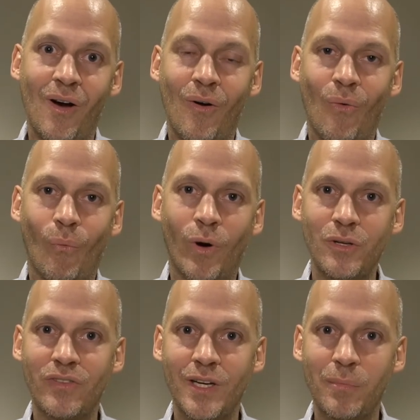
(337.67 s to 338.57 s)
What do you
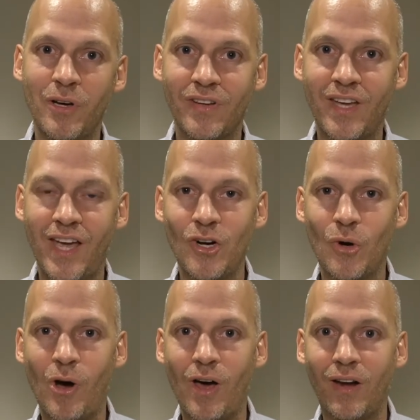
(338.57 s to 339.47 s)
think about the KANO
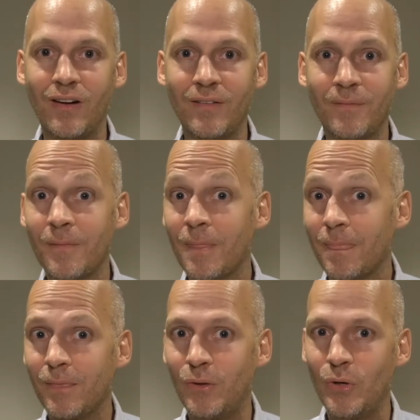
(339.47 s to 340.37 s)
model?
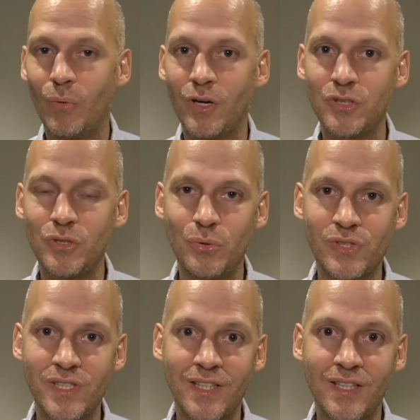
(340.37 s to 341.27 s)
Do you want to use
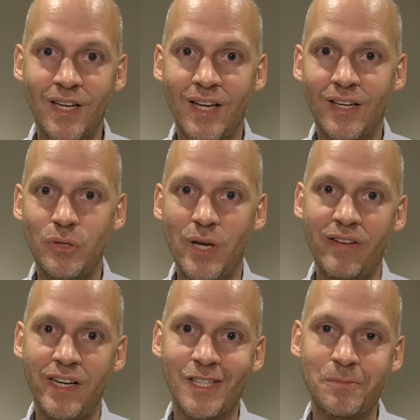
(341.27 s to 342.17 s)
it? Do you have
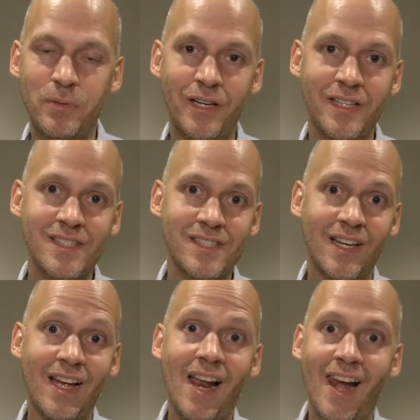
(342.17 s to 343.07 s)
any experience?
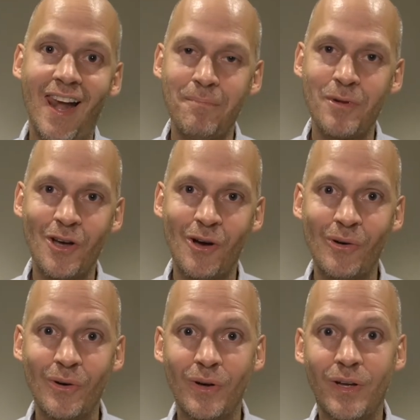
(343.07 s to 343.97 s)
Let me
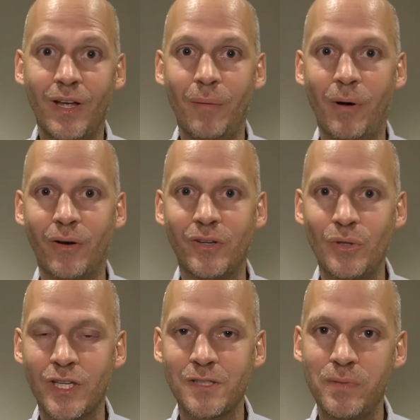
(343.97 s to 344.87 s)
know about your
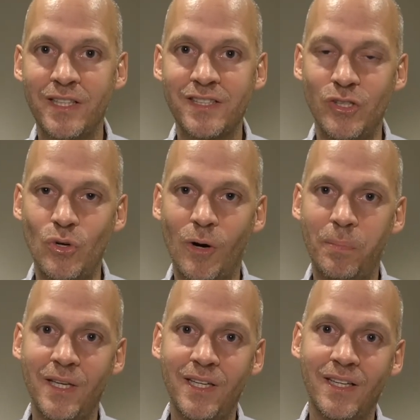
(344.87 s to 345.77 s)
experience and your
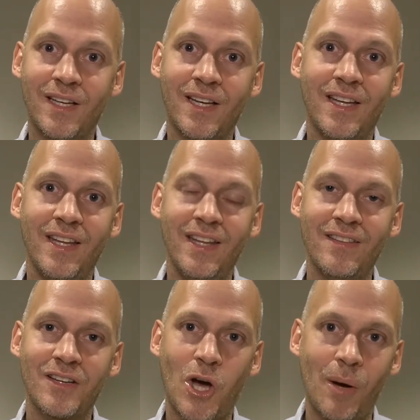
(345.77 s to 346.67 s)
opinion in the
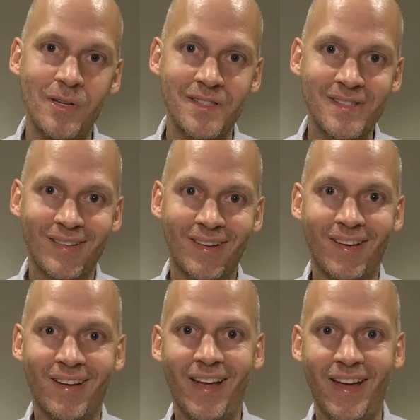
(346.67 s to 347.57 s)
comments,
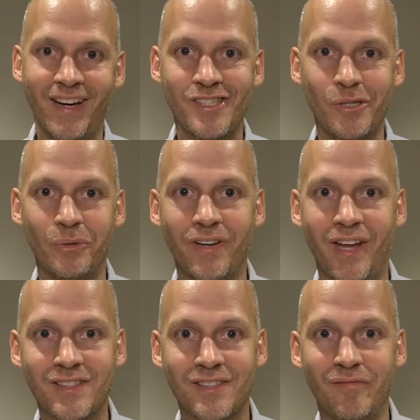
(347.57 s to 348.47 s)
and I see you in the
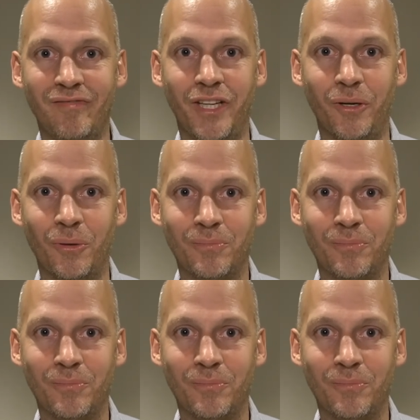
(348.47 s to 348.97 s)
next video.